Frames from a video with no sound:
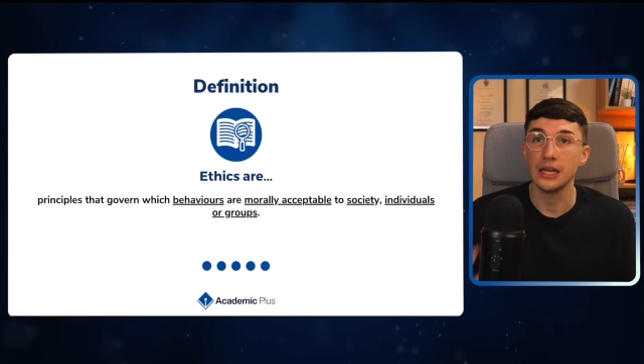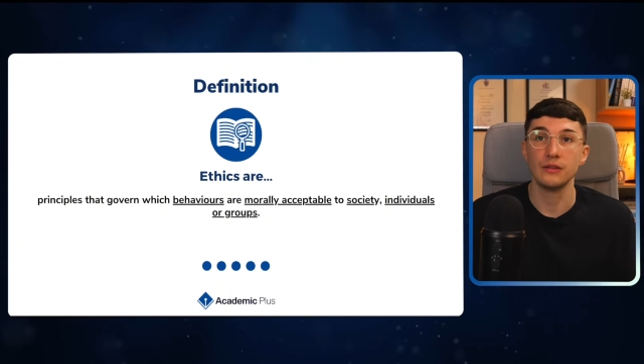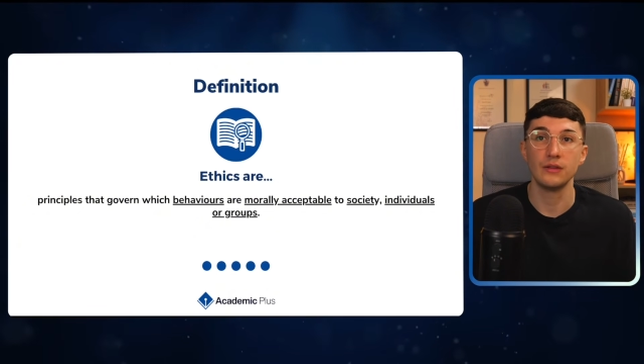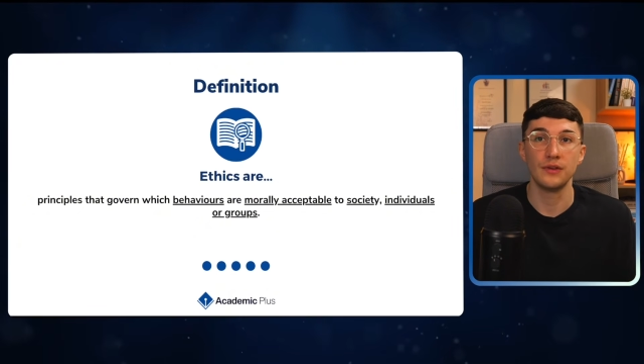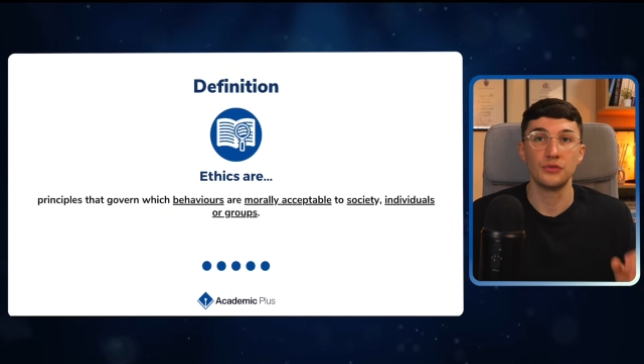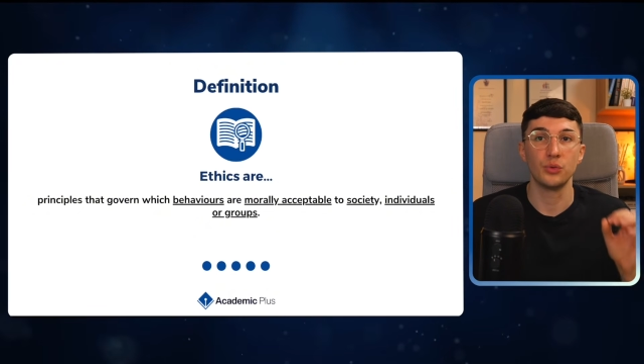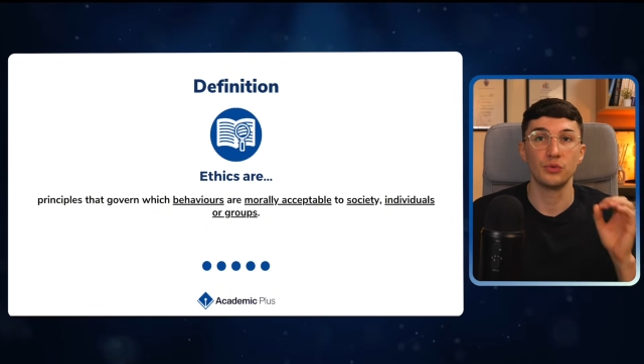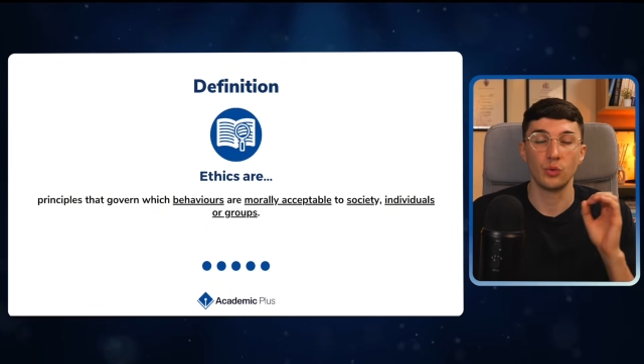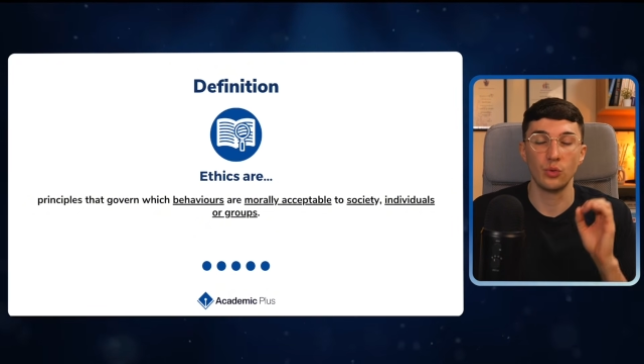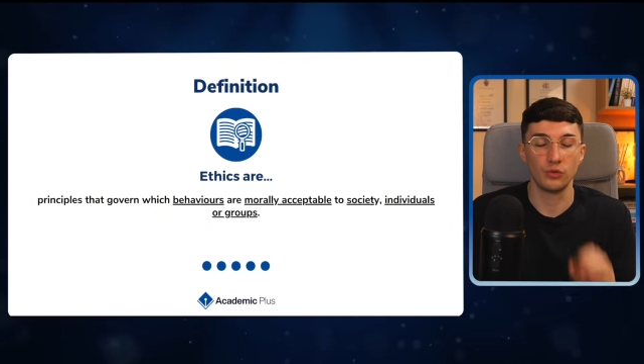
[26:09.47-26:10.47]

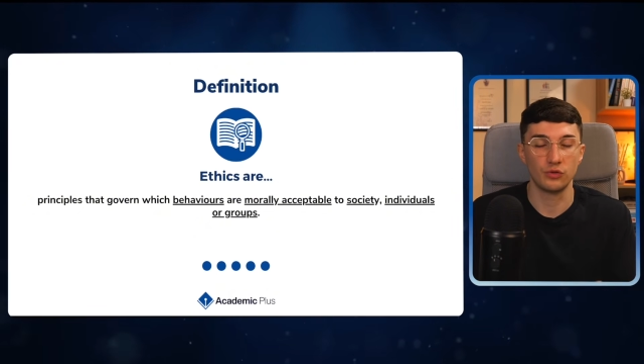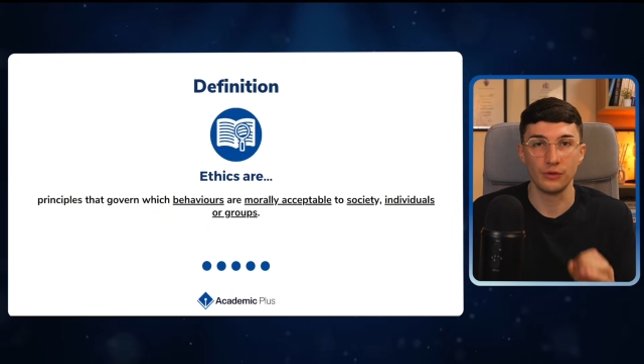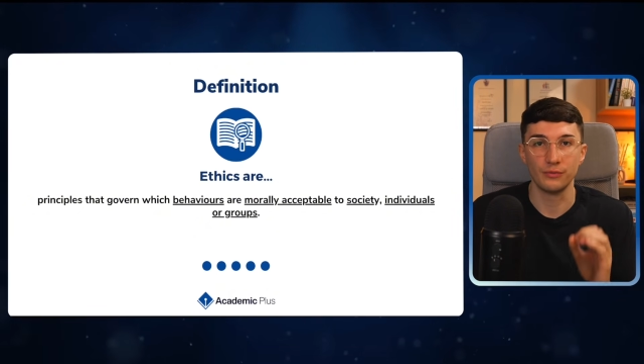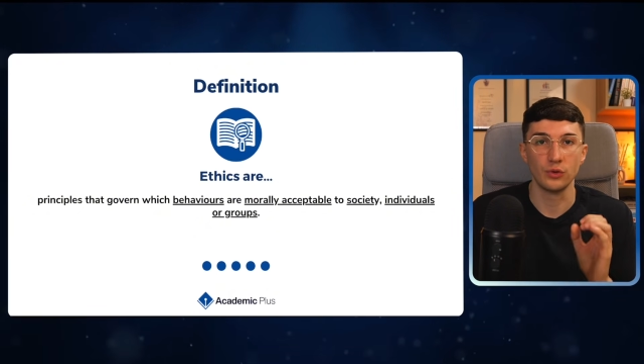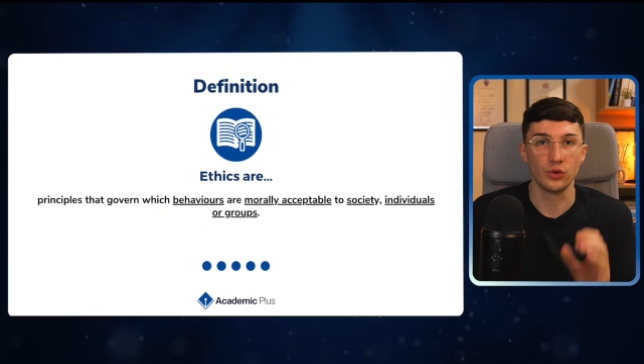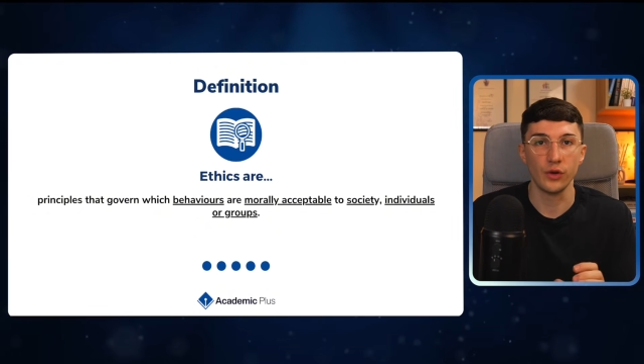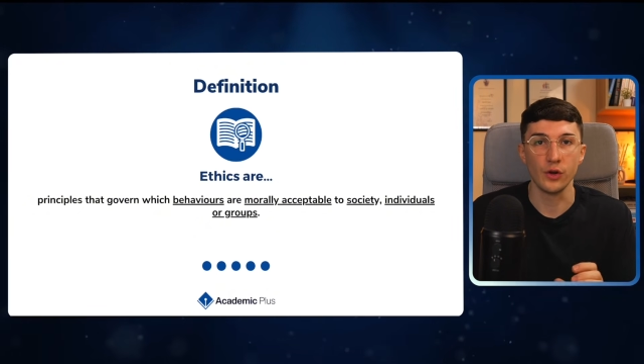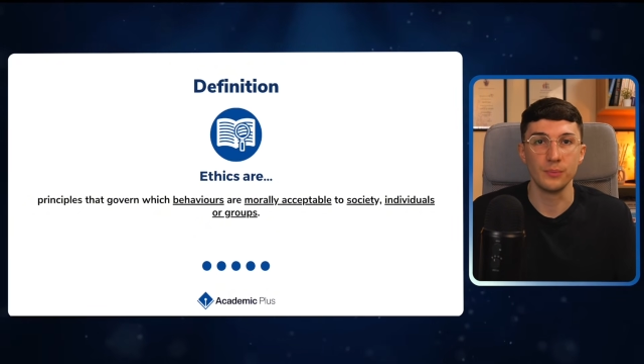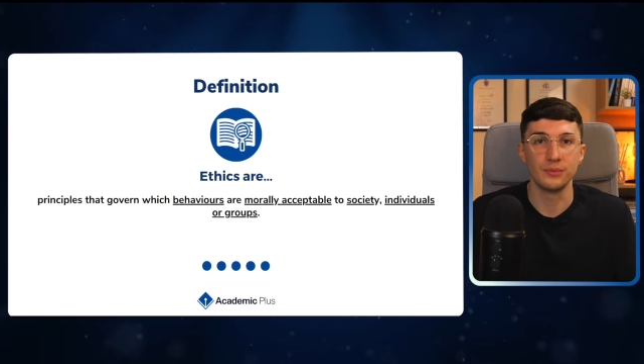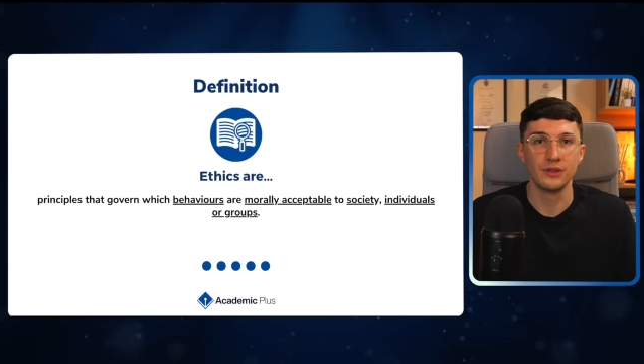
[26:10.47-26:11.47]
individuals, or different groups.